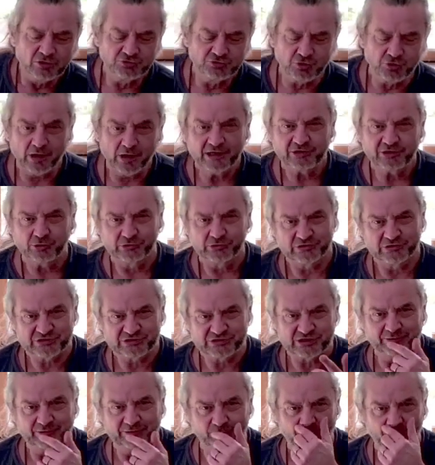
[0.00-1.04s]
Try doing the
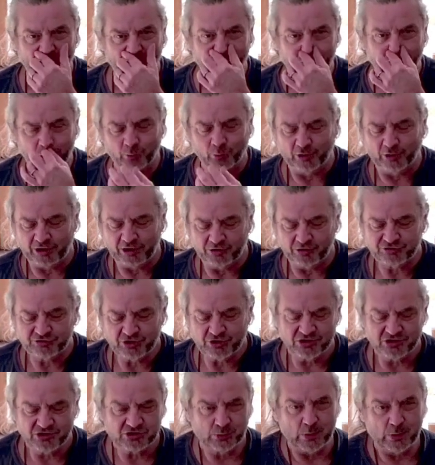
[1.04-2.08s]
same movement where you
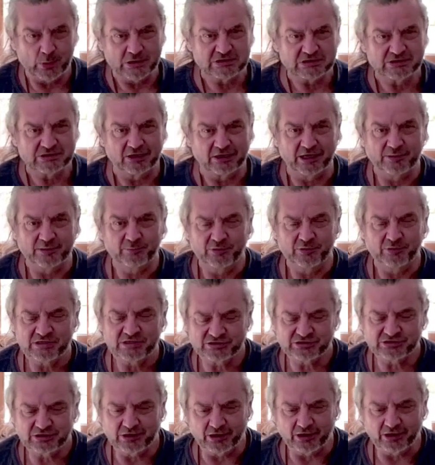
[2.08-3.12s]
turn to one side, but
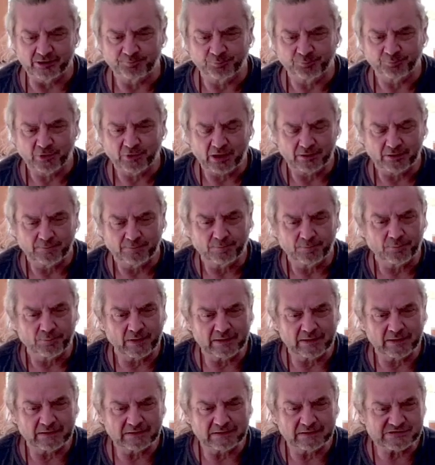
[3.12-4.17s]
this time,
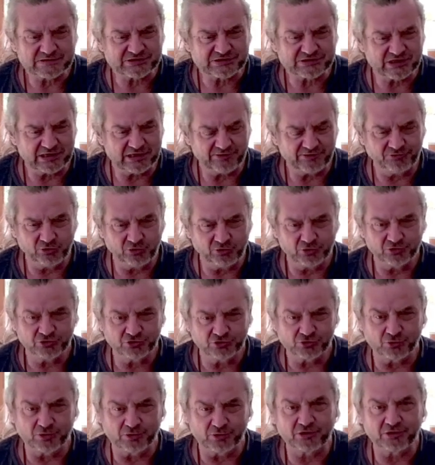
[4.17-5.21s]
see if you can
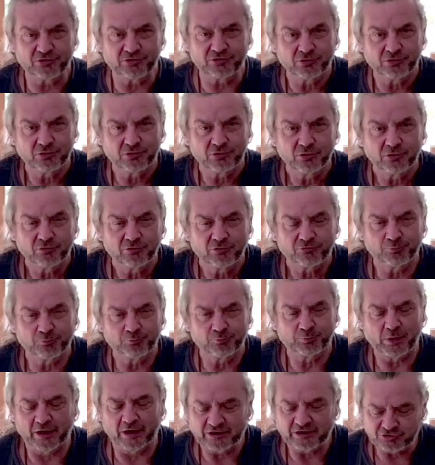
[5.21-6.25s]
do it
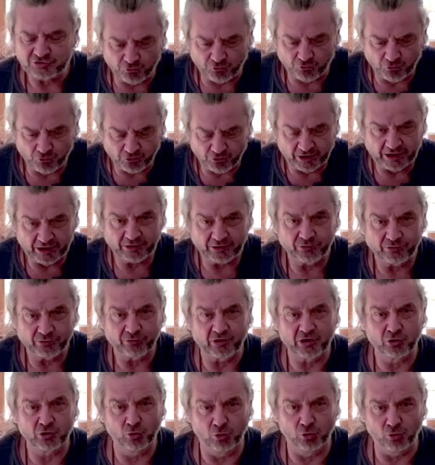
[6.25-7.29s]
by drawing the
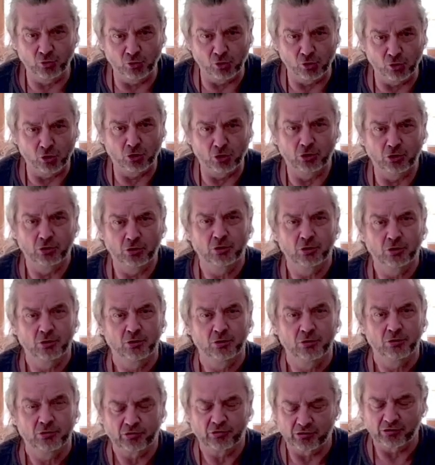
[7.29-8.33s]
core,
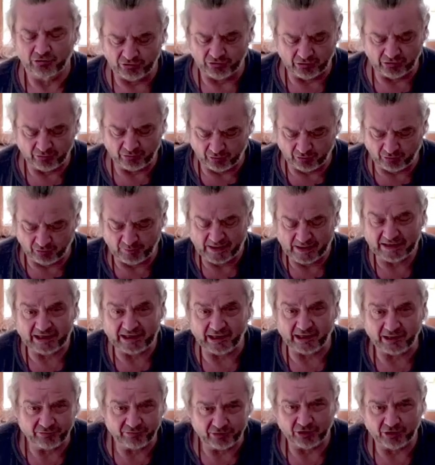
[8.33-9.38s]
the
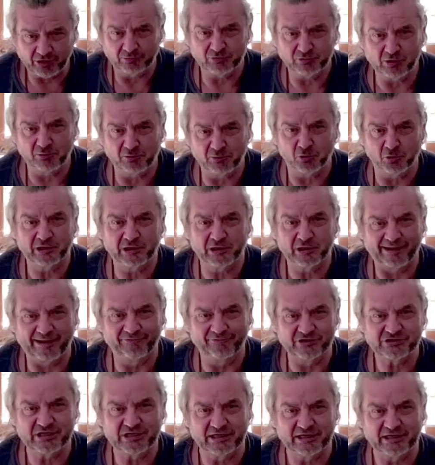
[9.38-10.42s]
belly, the abdominal
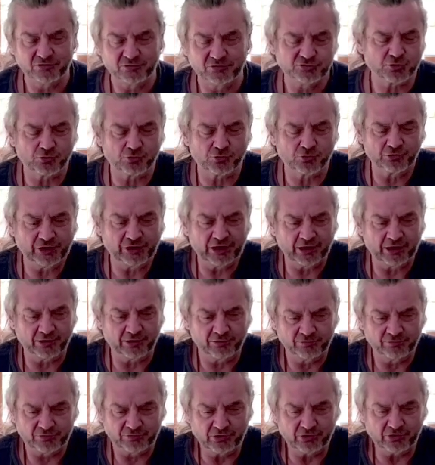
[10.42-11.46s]
cavity,
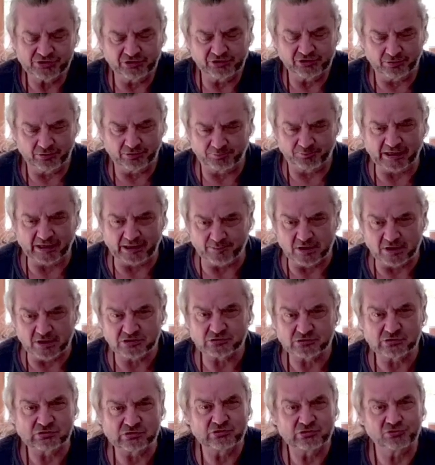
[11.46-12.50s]
using your belly
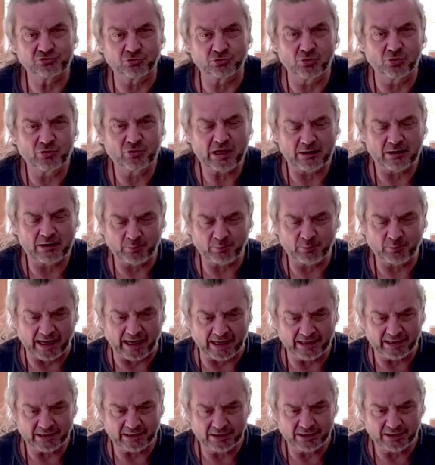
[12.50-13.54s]
muscles to draw that
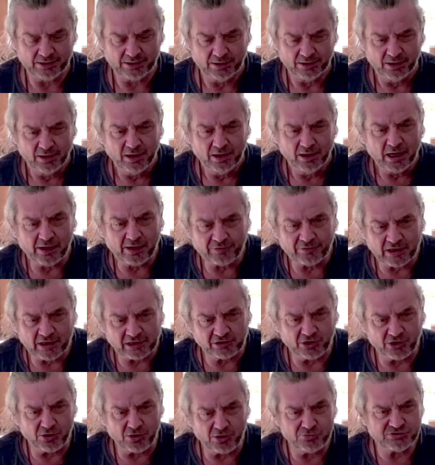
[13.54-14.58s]
back, and
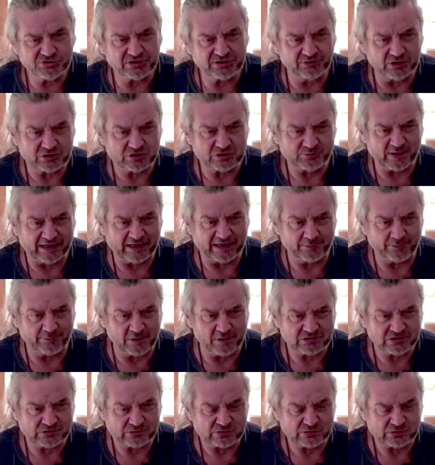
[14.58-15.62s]
then using those belly
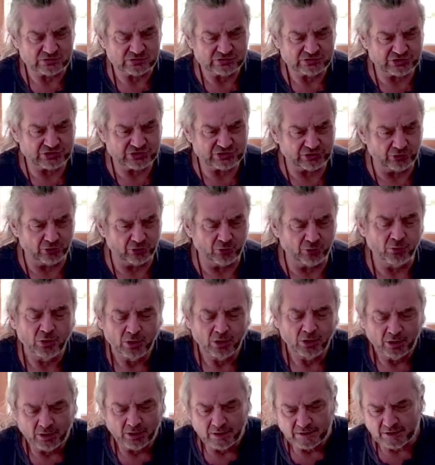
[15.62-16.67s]
muscles to
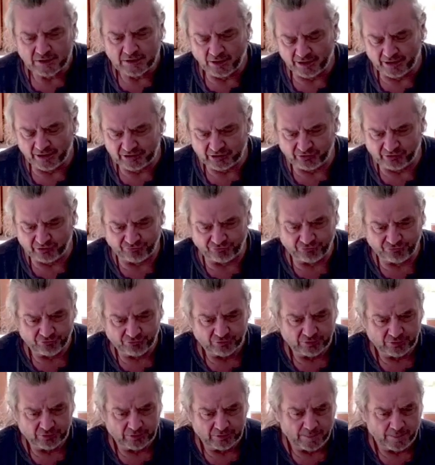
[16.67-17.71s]
kind of
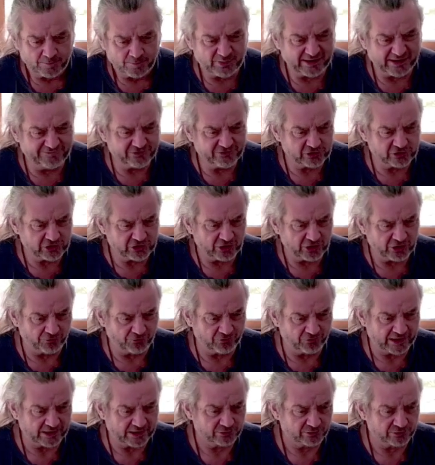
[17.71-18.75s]
pivot you
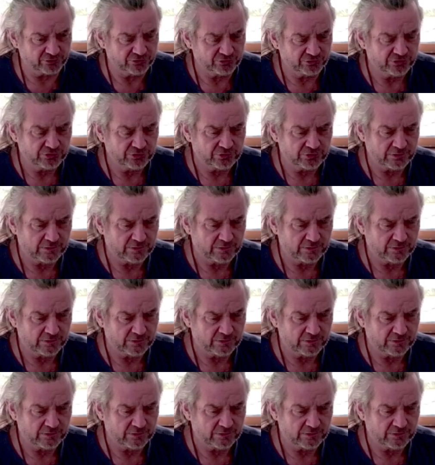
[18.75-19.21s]
around.